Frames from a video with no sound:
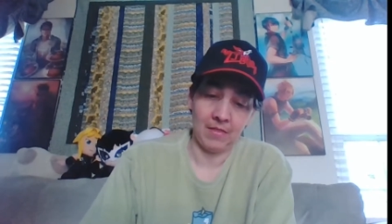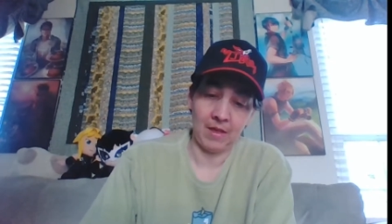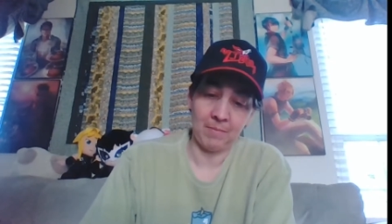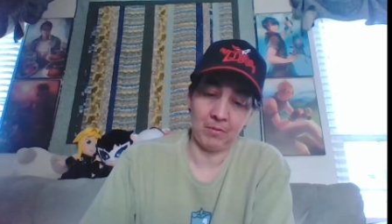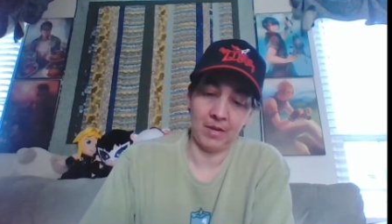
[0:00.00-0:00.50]

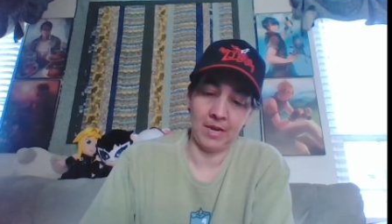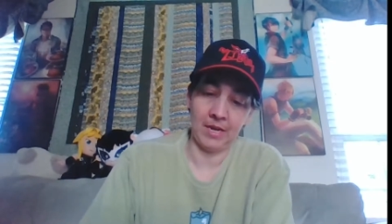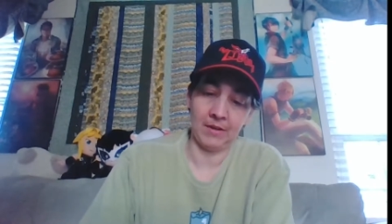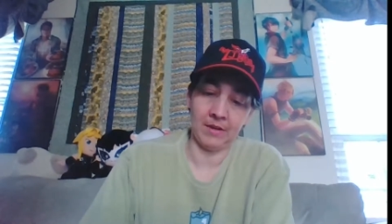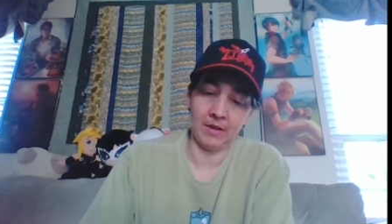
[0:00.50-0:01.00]
They
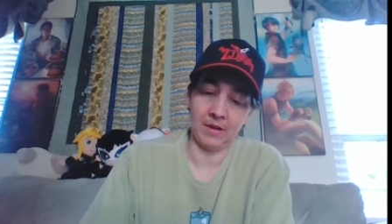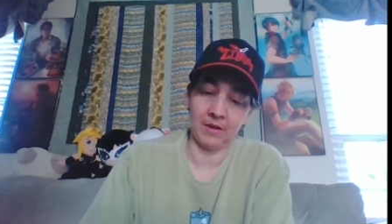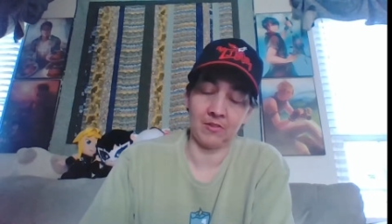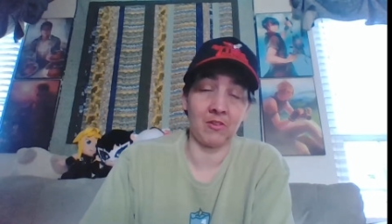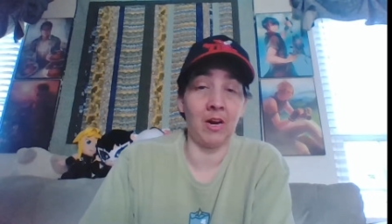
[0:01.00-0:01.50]
played
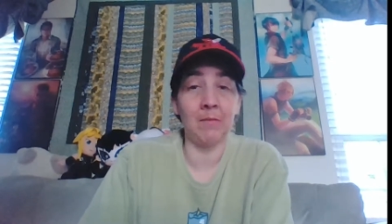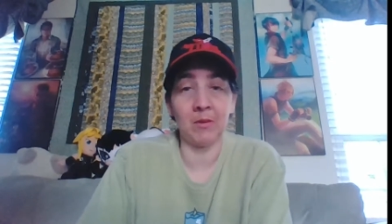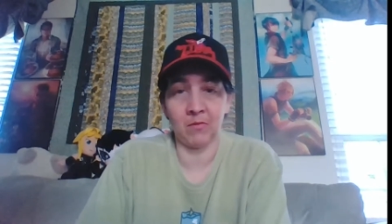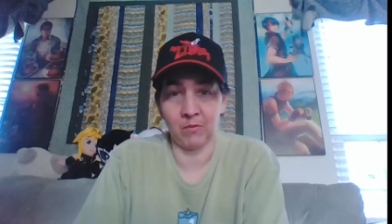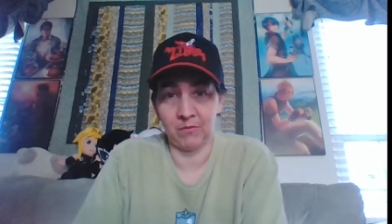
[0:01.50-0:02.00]

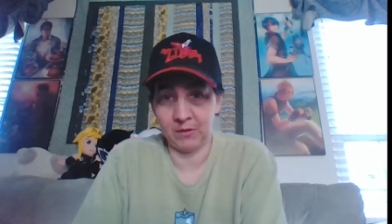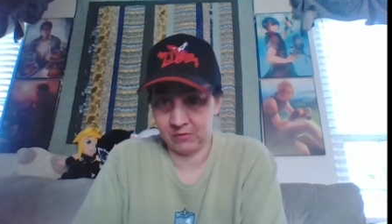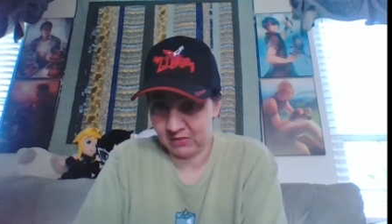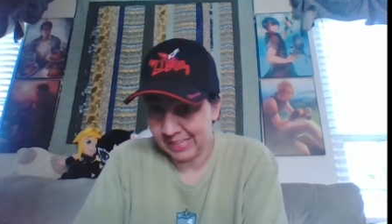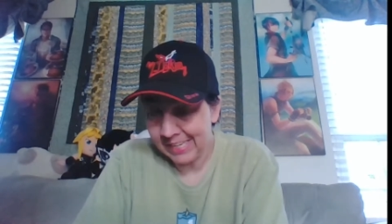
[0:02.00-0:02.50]
Somnus from
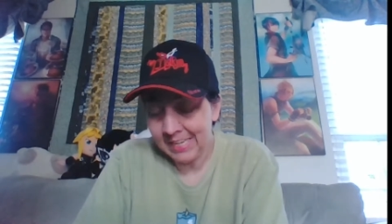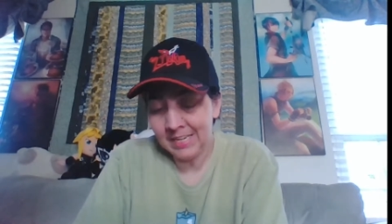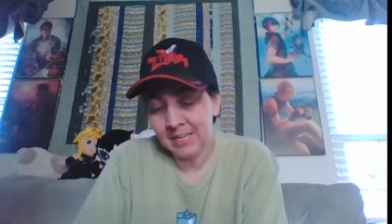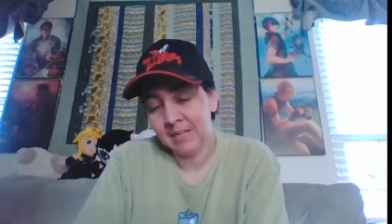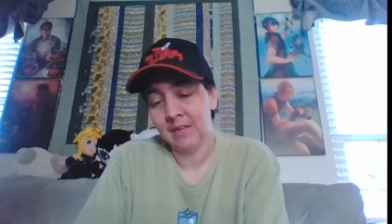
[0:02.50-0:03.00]

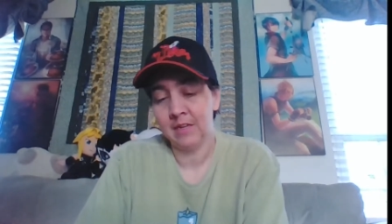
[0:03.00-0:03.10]
15.